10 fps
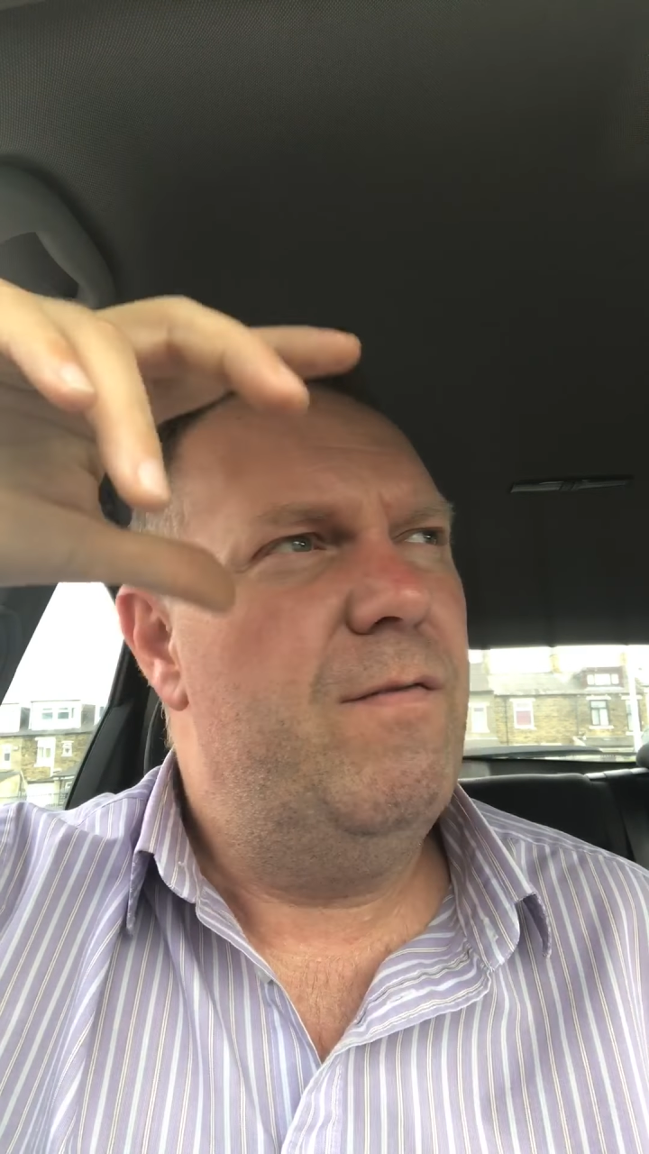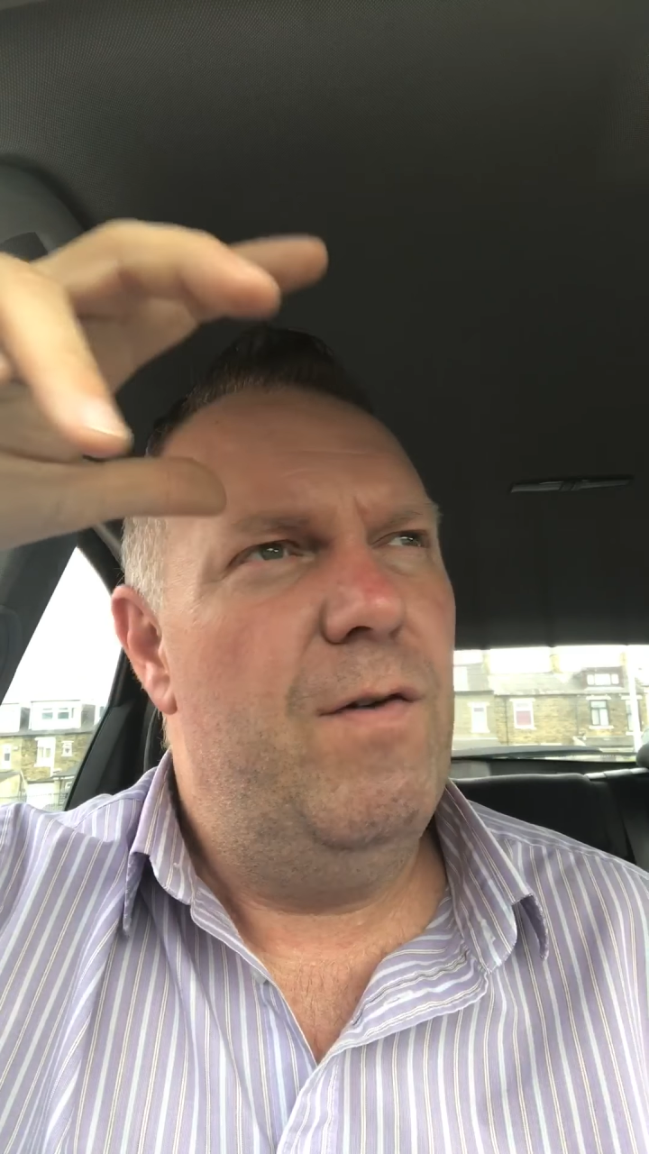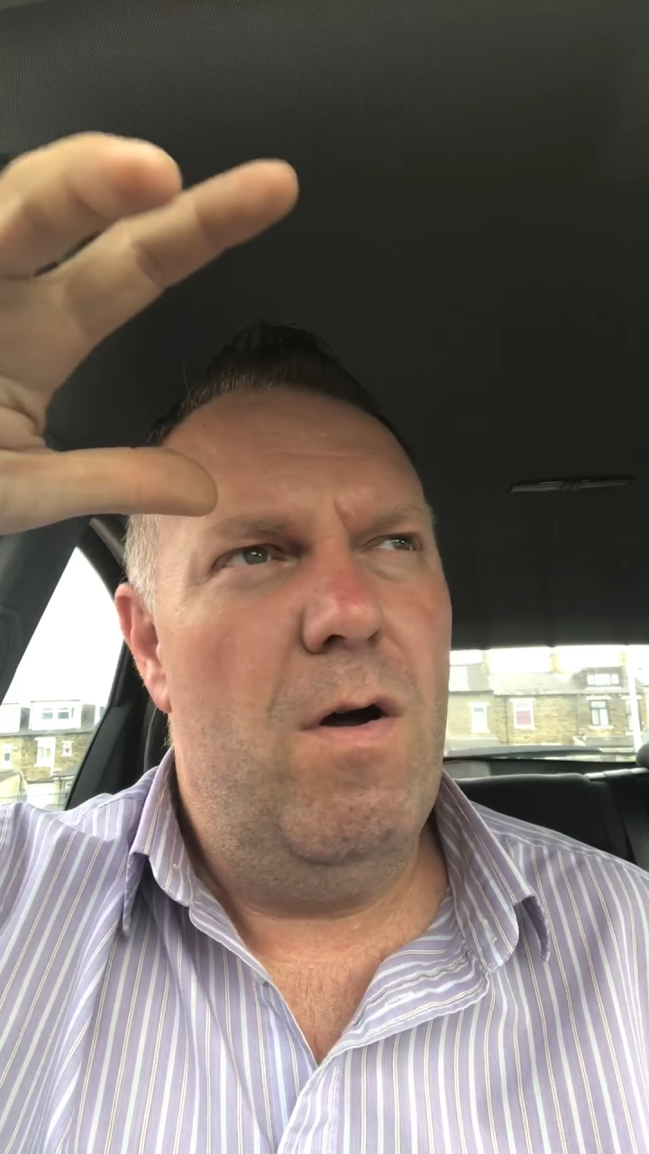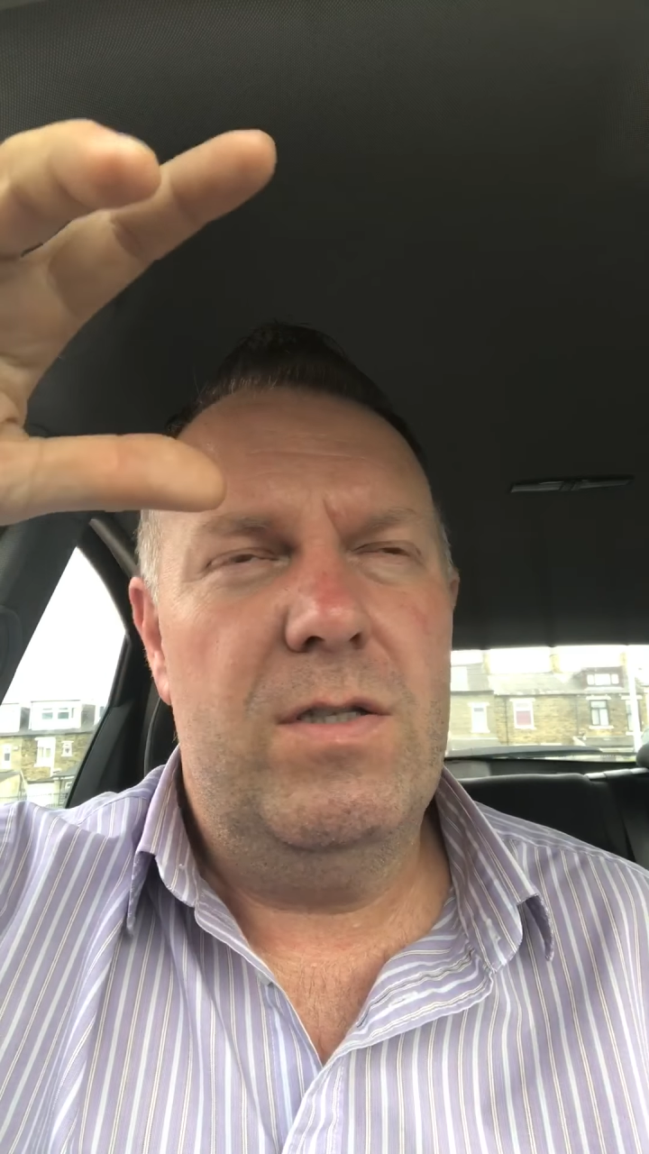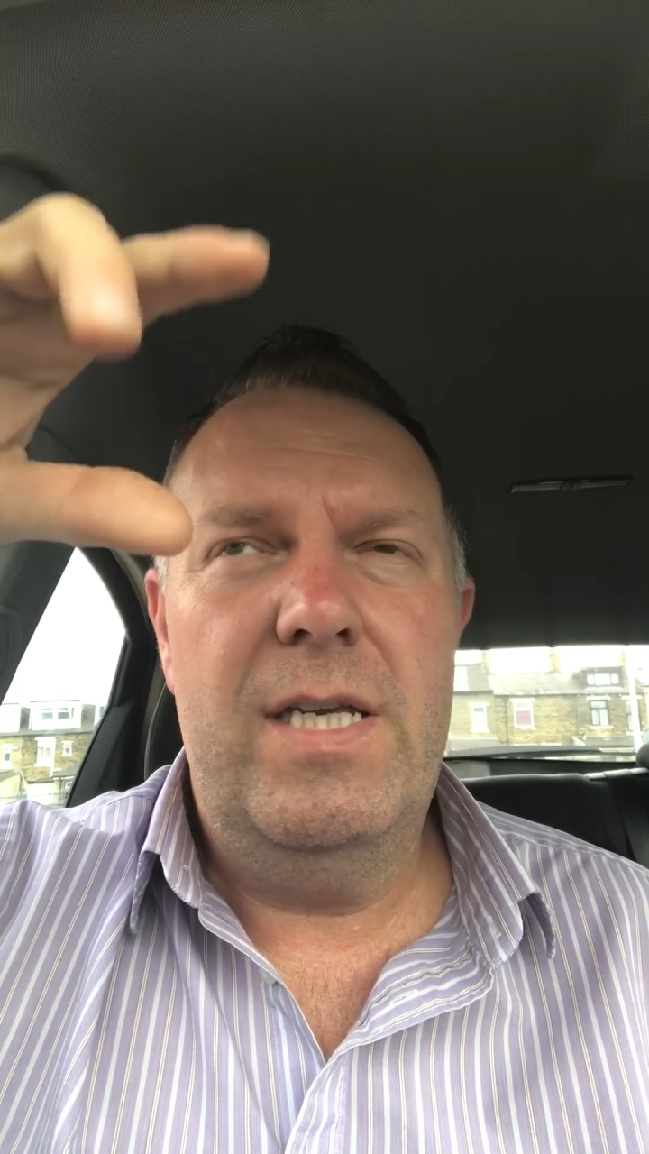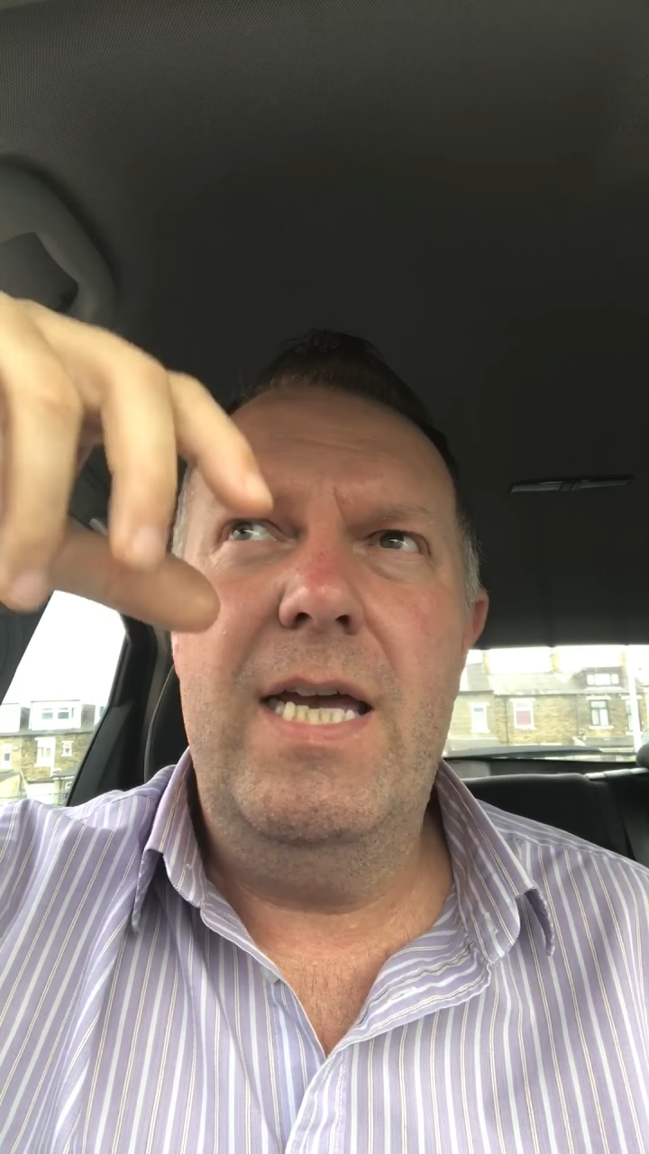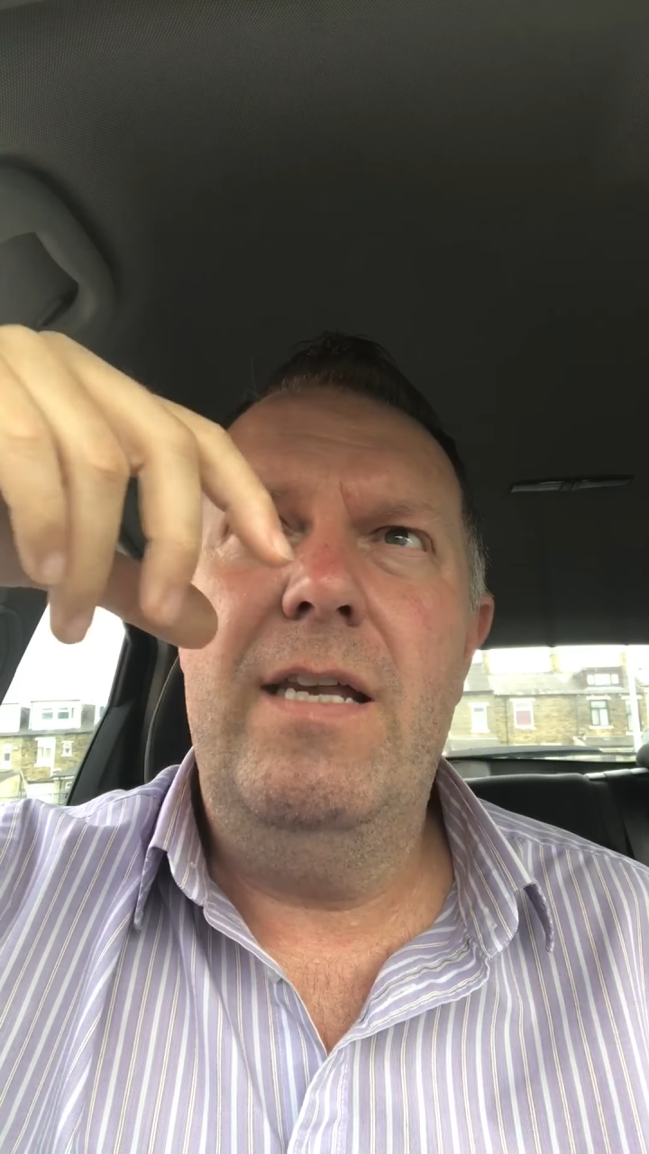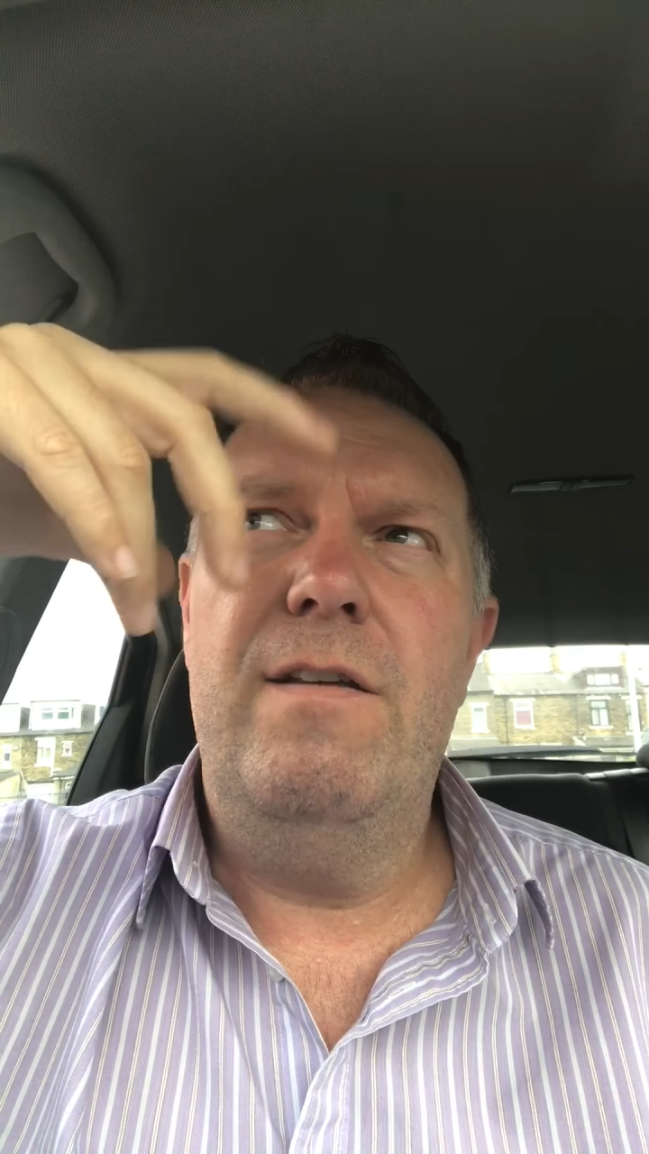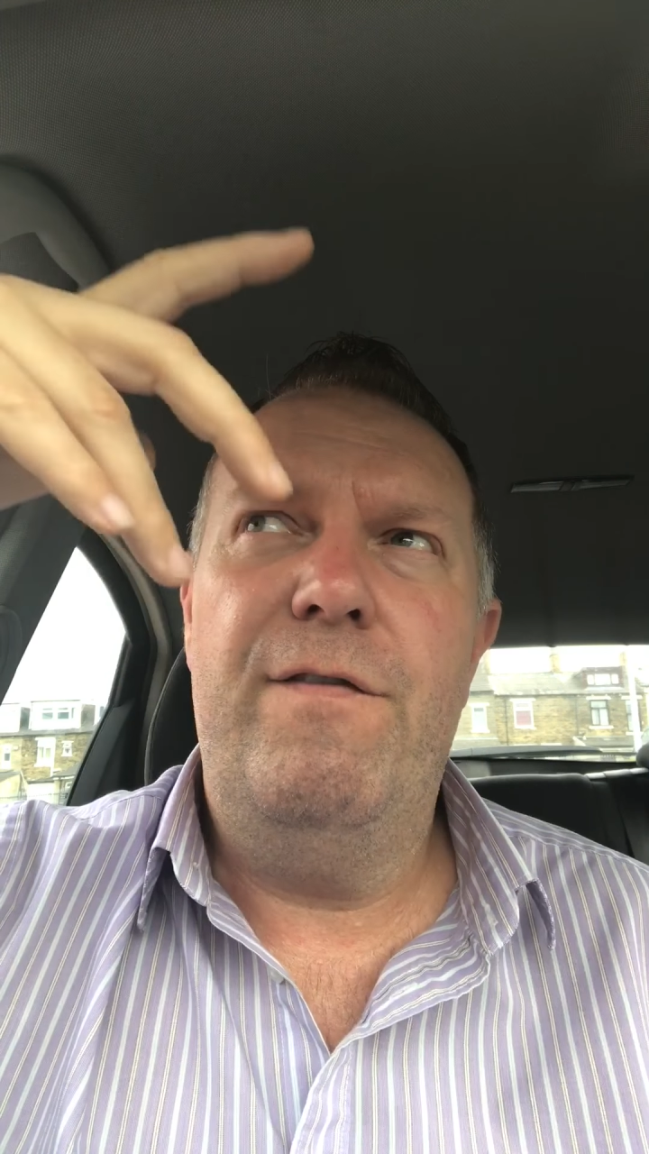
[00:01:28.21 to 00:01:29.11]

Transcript: 14,